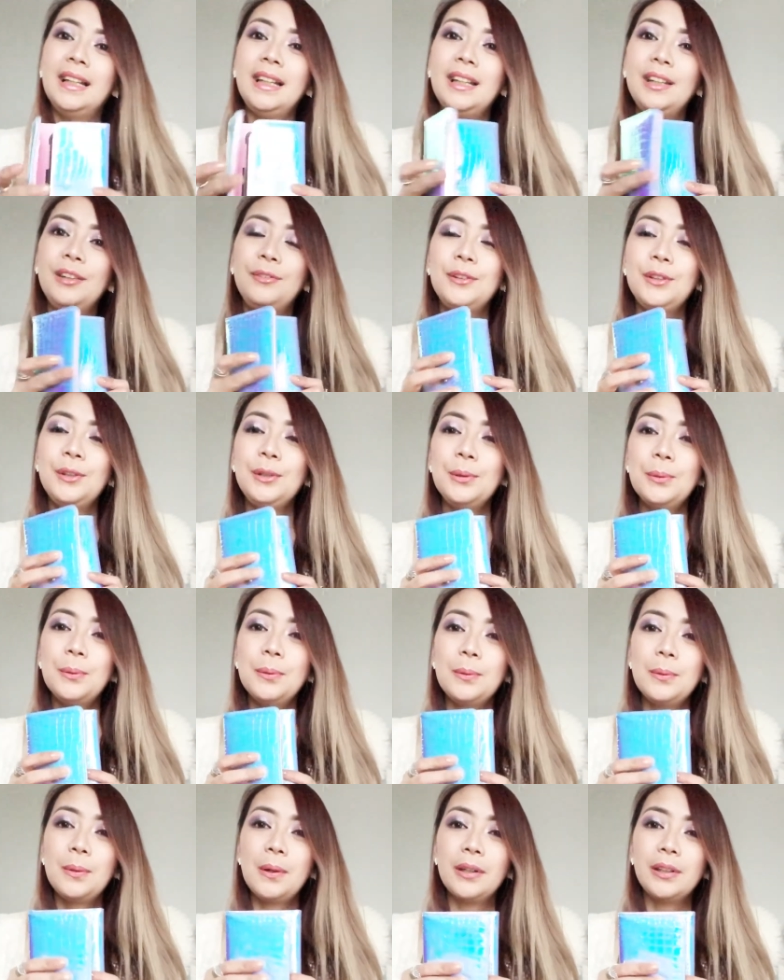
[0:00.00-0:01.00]
if you
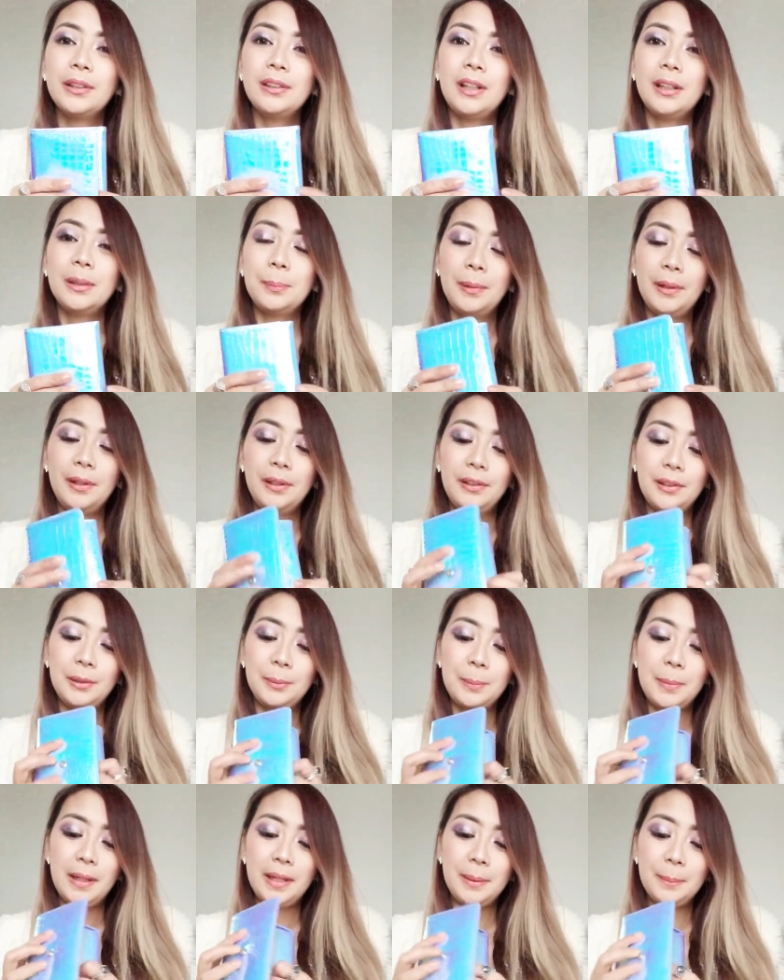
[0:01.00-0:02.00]
are not
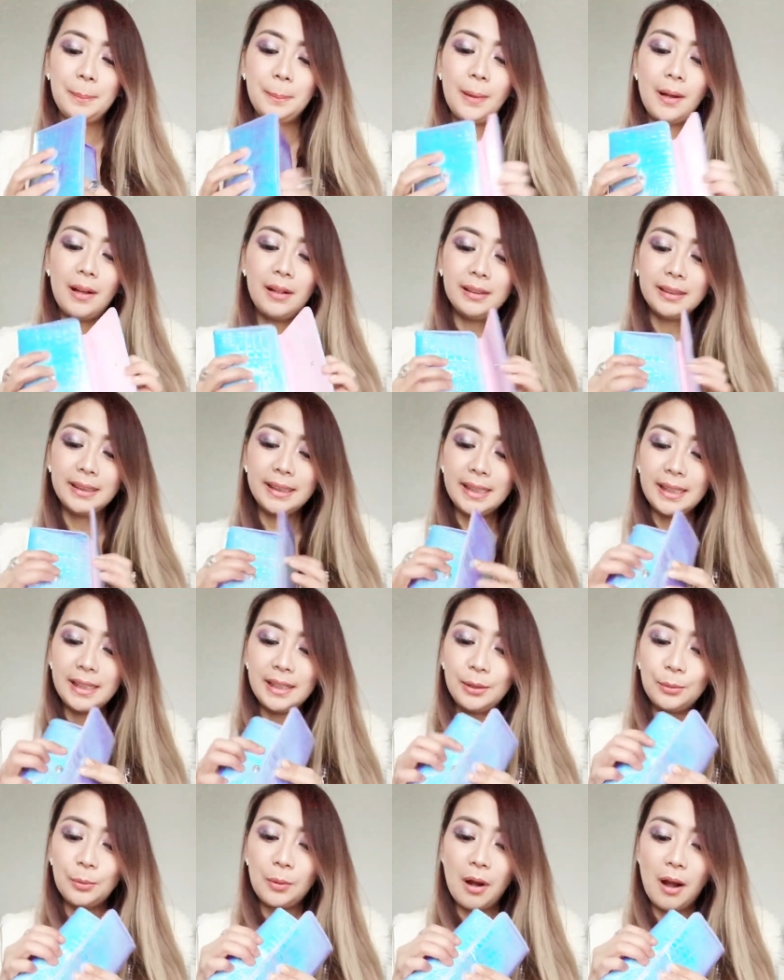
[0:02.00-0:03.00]
bothered by
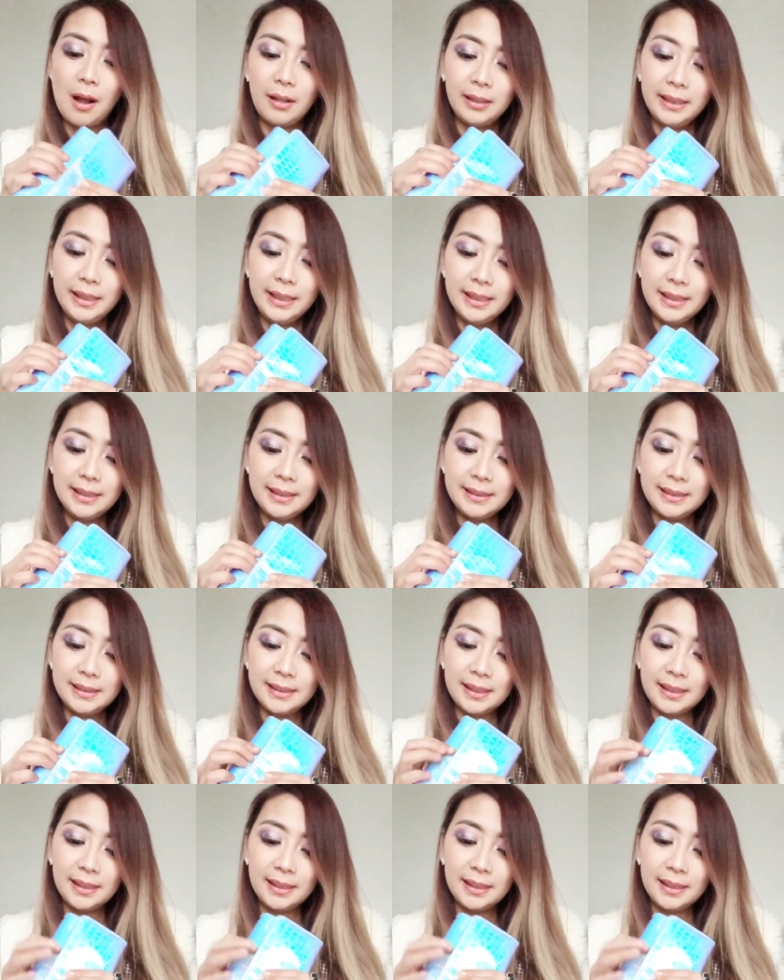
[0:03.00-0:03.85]
bulky wallets